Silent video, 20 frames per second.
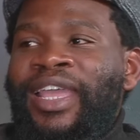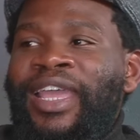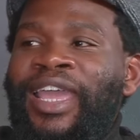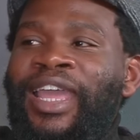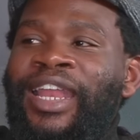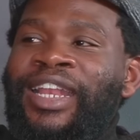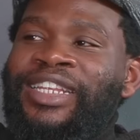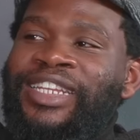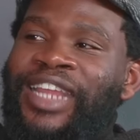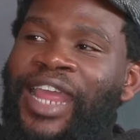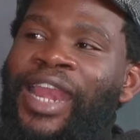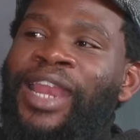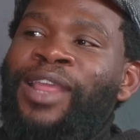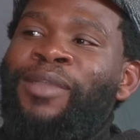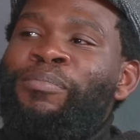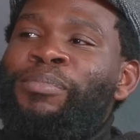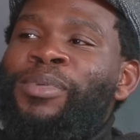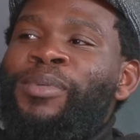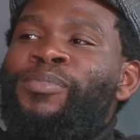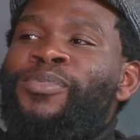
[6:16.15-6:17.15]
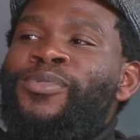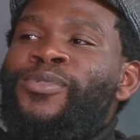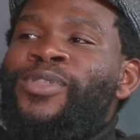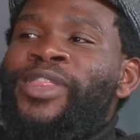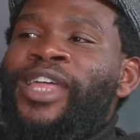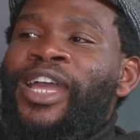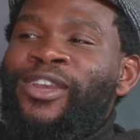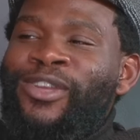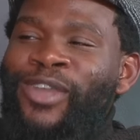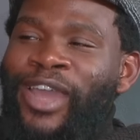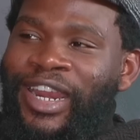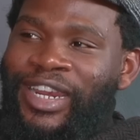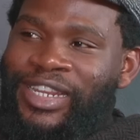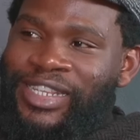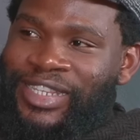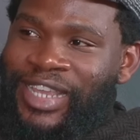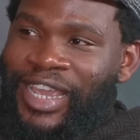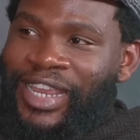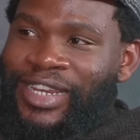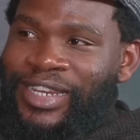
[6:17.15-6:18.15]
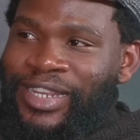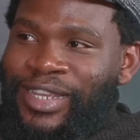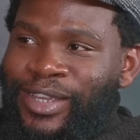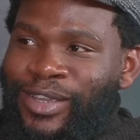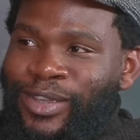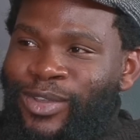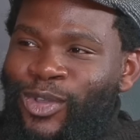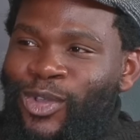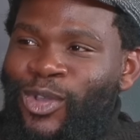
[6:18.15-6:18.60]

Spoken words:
and telling people that you are resigning